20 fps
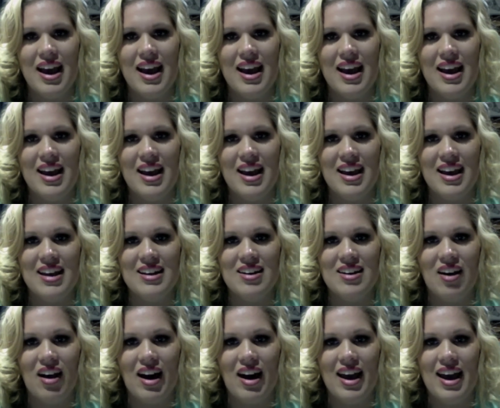and
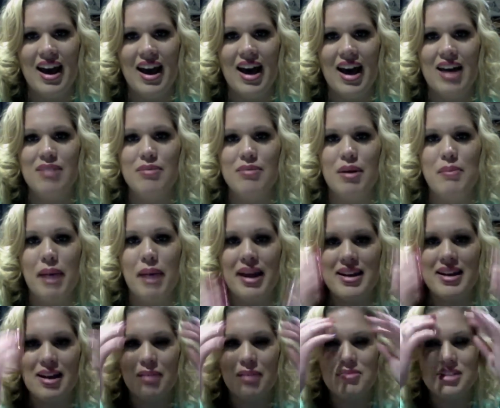I had my
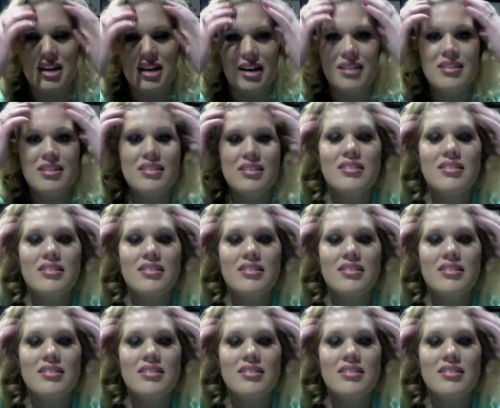makeup done.